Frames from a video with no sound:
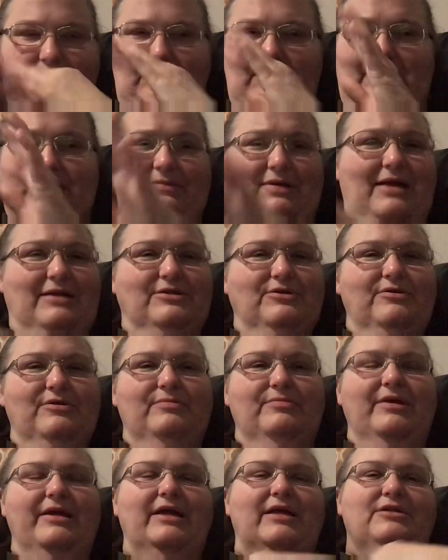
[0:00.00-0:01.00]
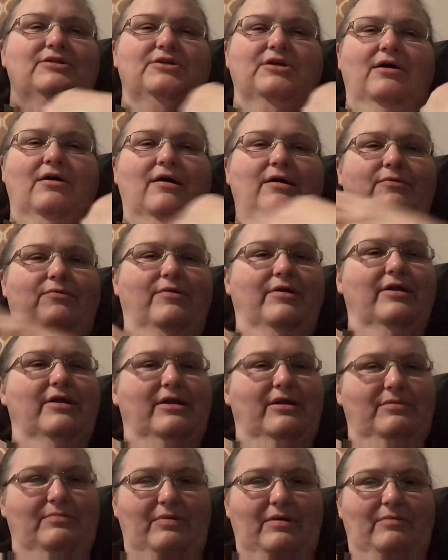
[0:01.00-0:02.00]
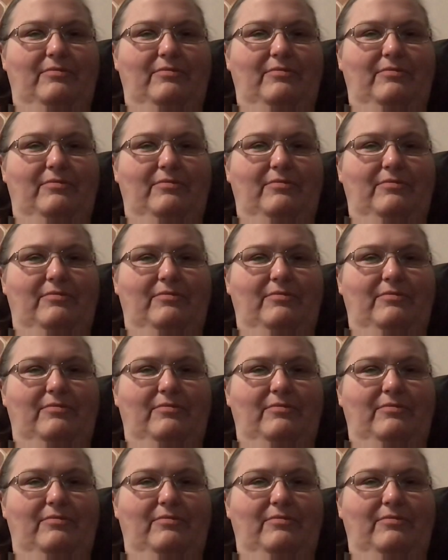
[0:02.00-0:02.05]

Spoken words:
I'm not doing a blanket shawl. I wanted it to be